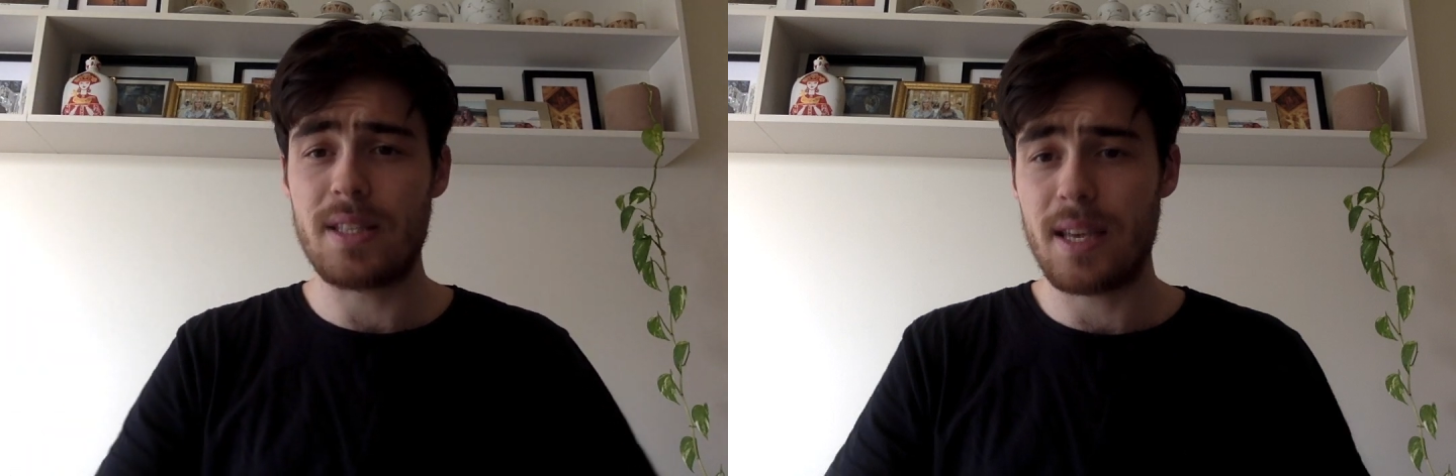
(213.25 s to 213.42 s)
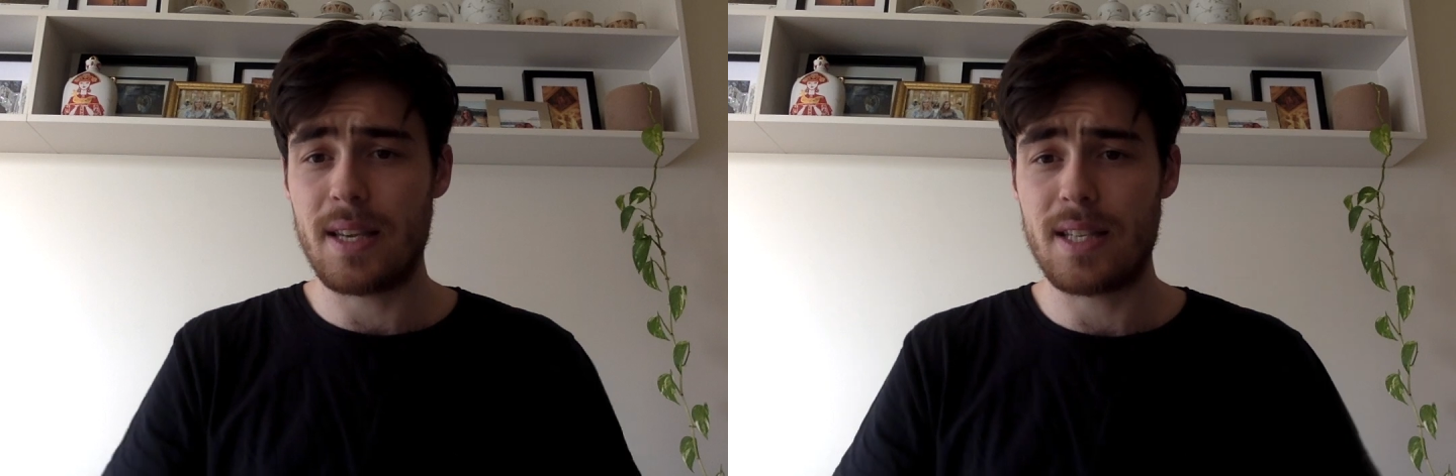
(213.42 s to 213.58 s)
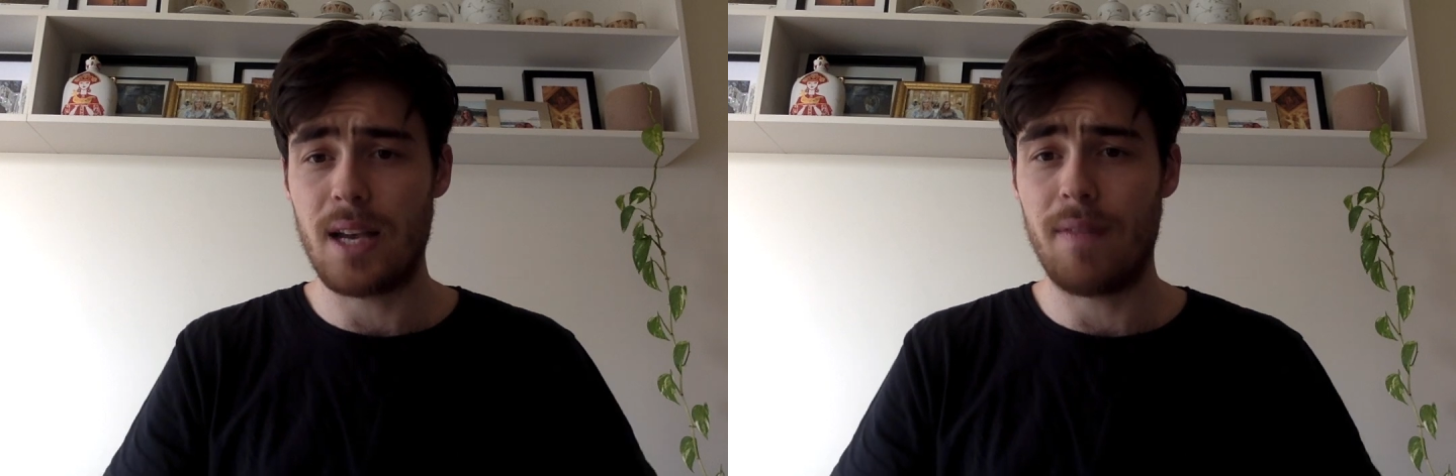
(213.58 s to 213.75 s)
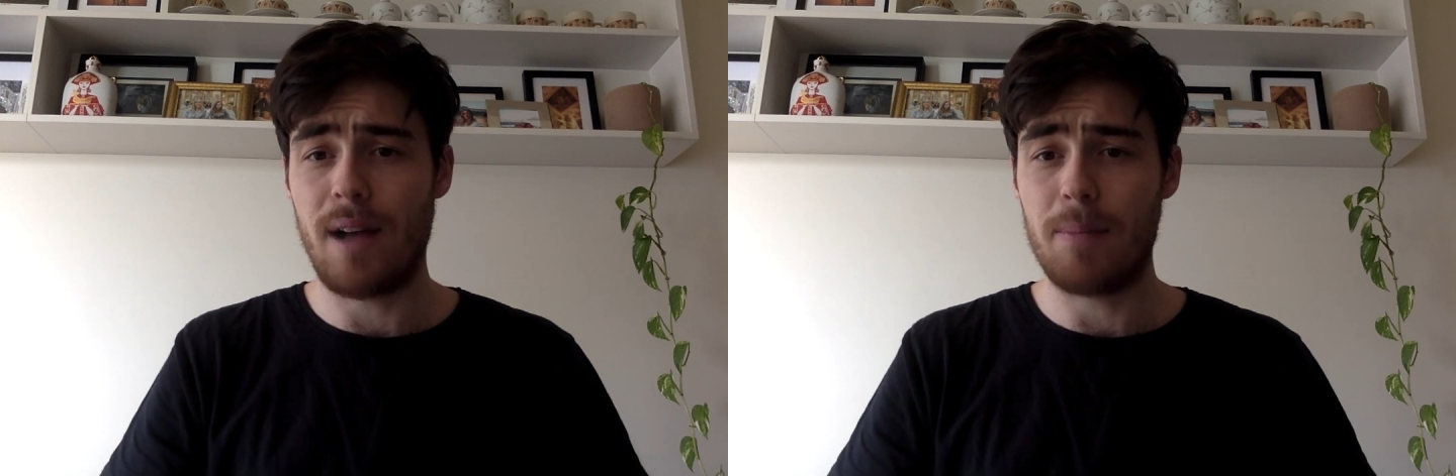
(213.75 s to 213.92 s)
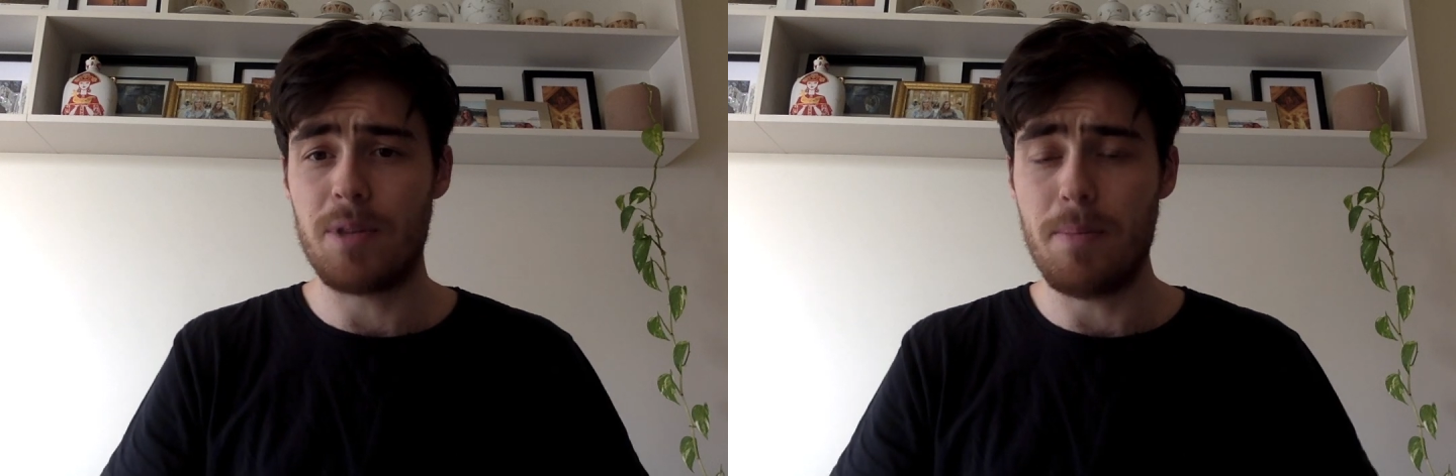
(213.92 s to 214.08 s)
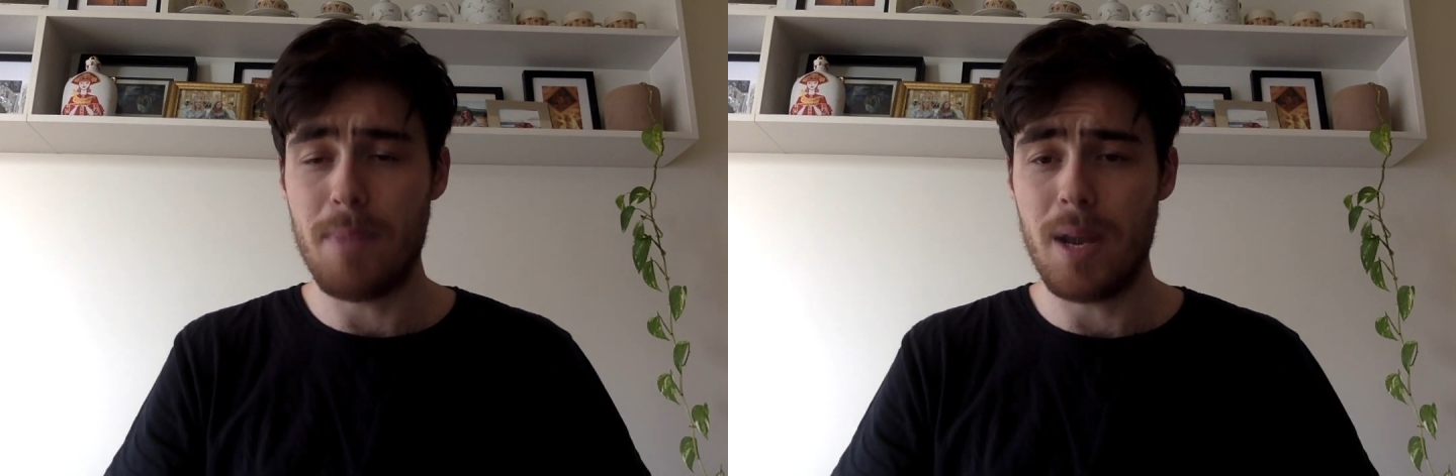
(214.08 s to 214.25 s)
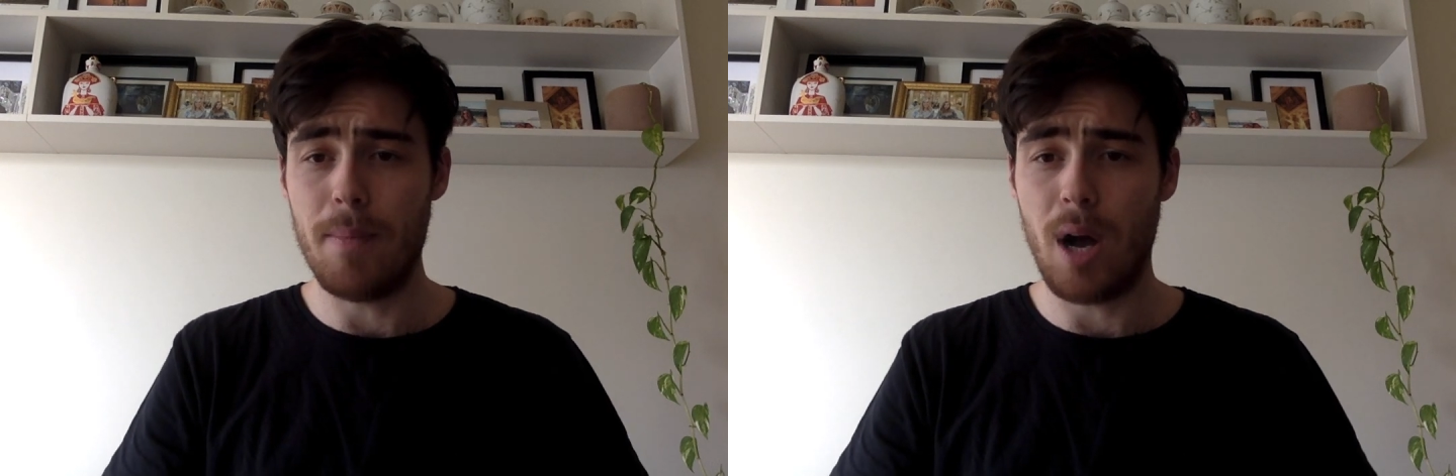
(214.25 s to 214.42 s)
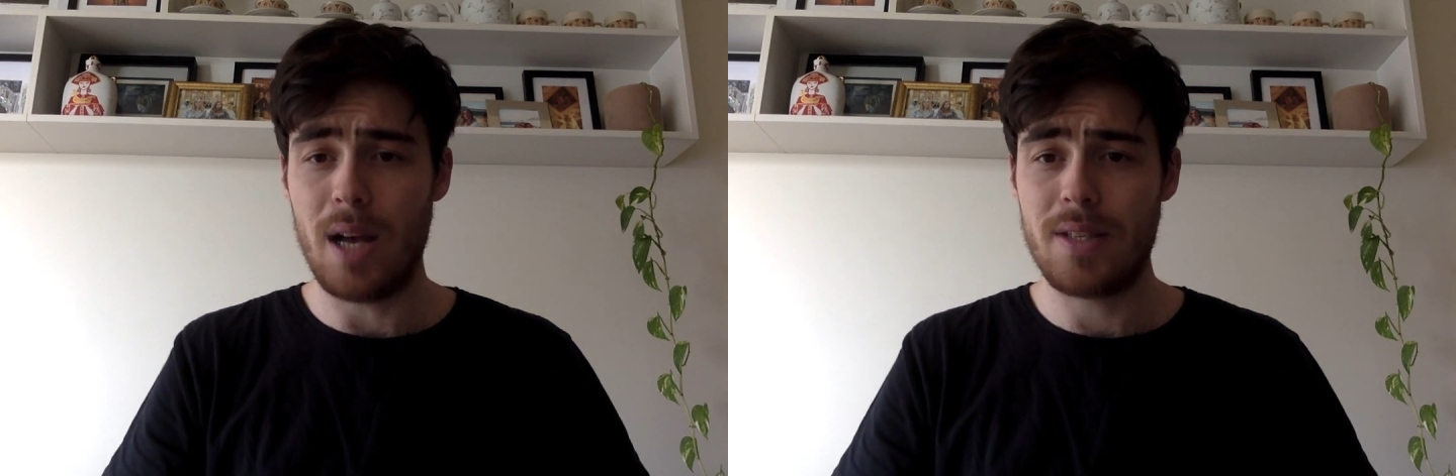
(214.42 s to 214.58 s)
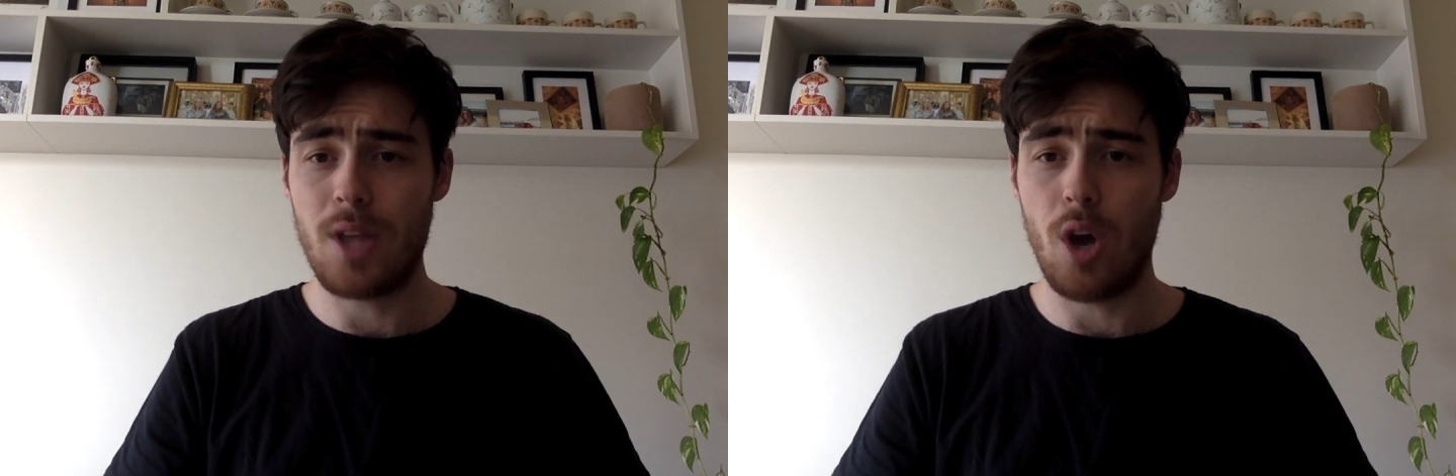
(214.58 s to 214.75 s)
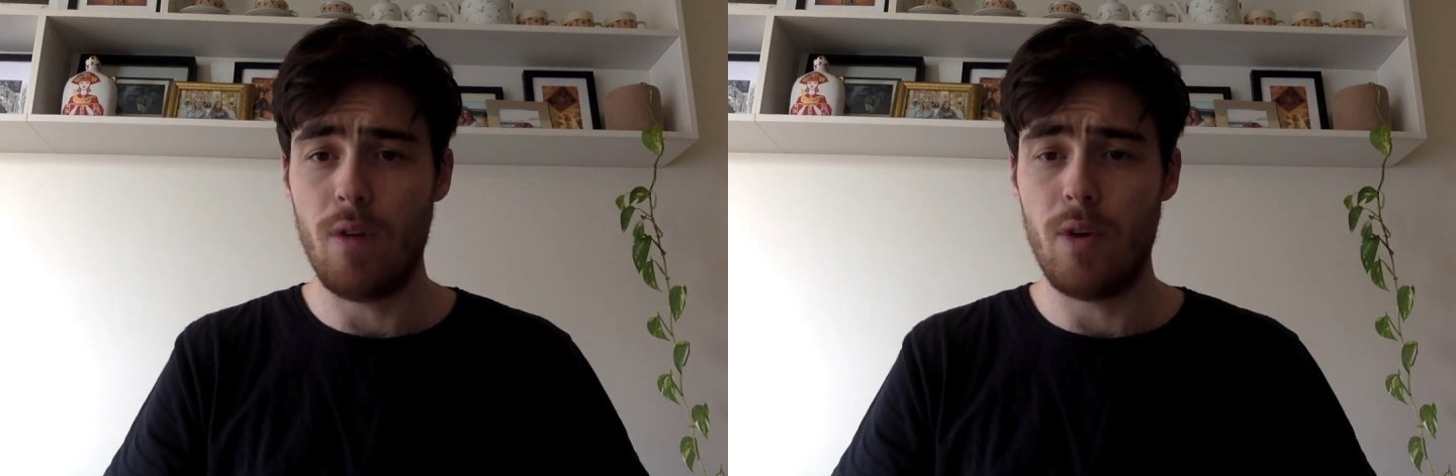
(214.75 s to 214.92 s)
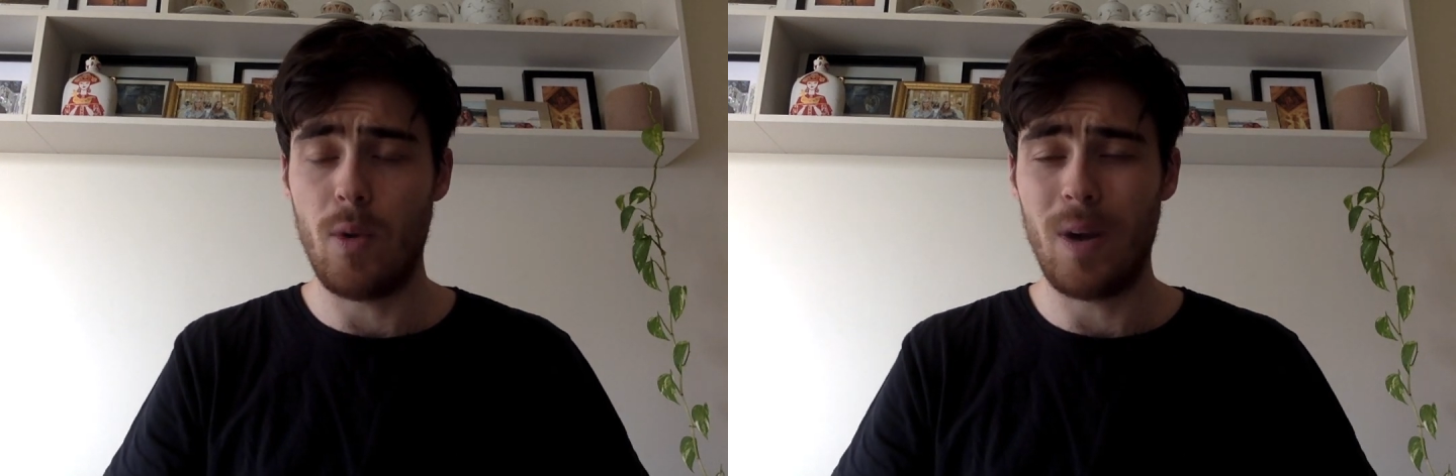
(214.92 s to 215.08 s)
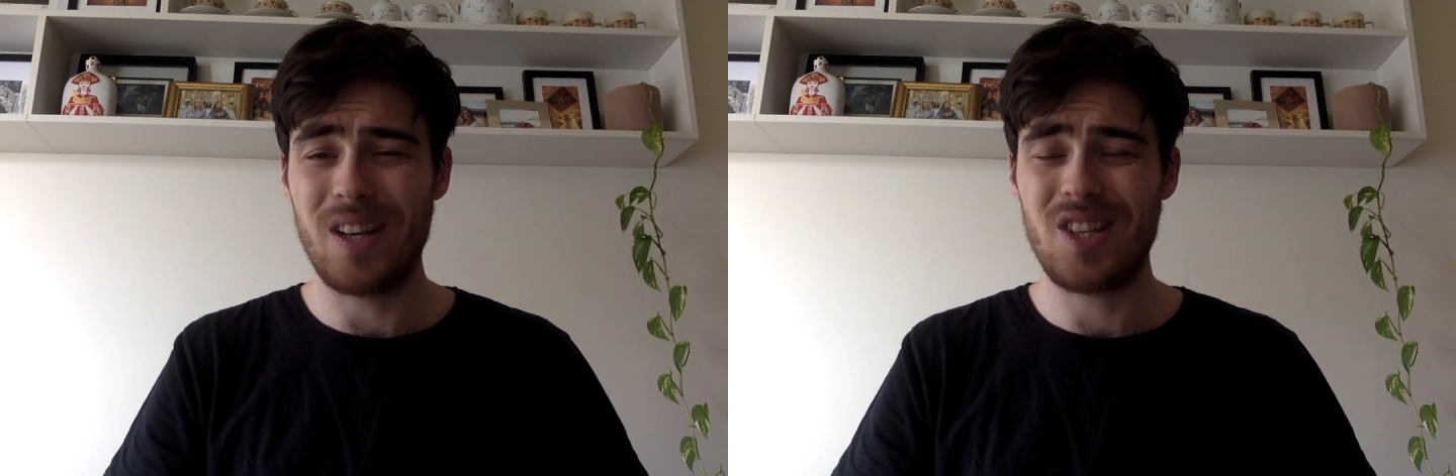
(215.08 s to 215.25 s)
set yourself up to minimize the
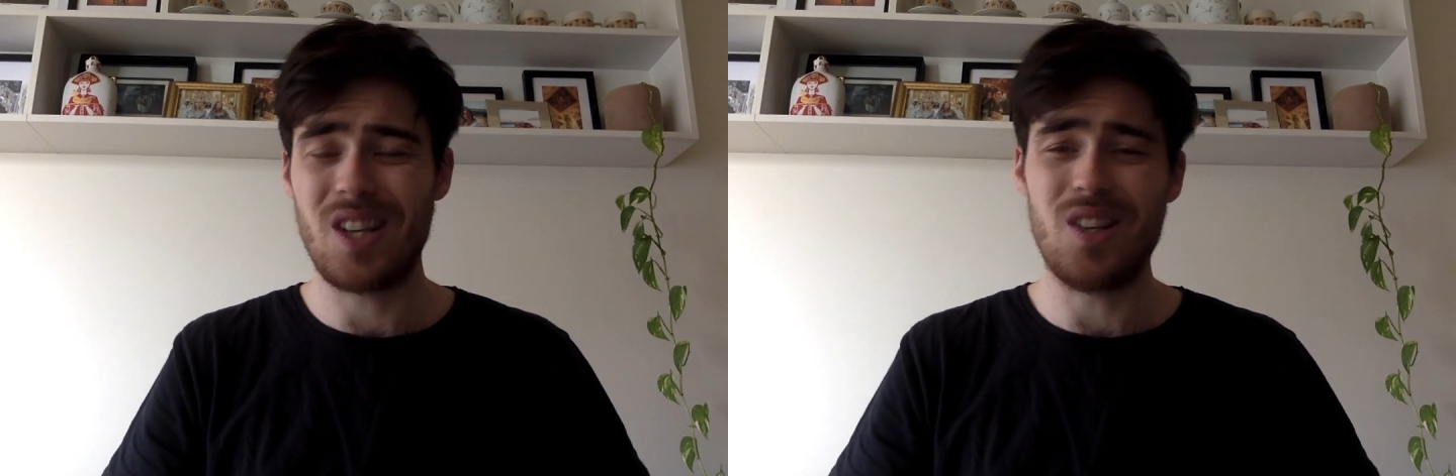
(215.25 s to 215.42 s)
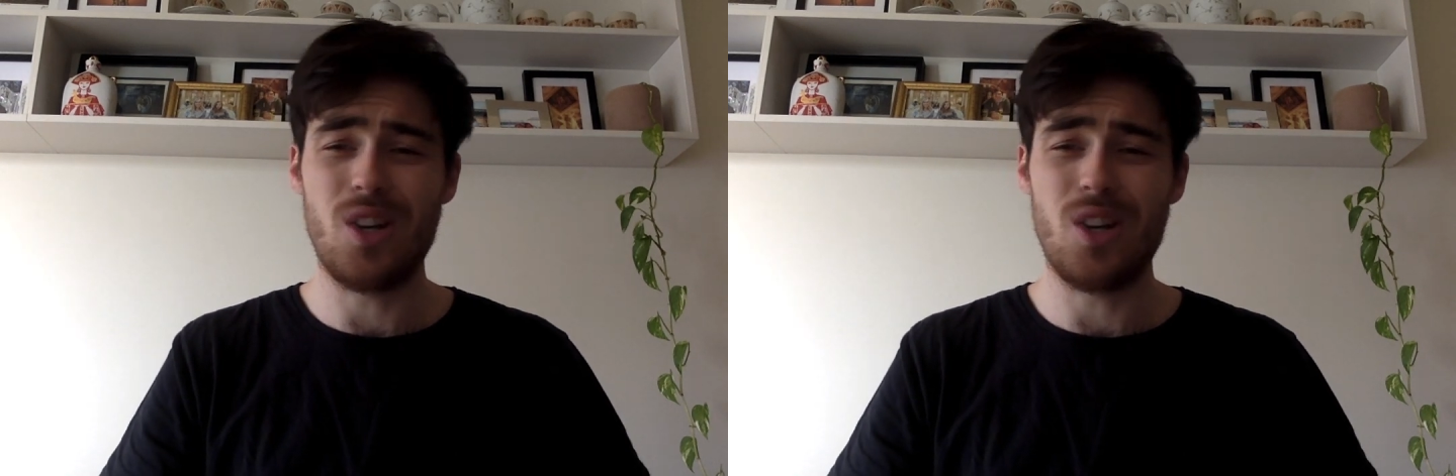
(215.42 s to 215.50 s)
overreaching.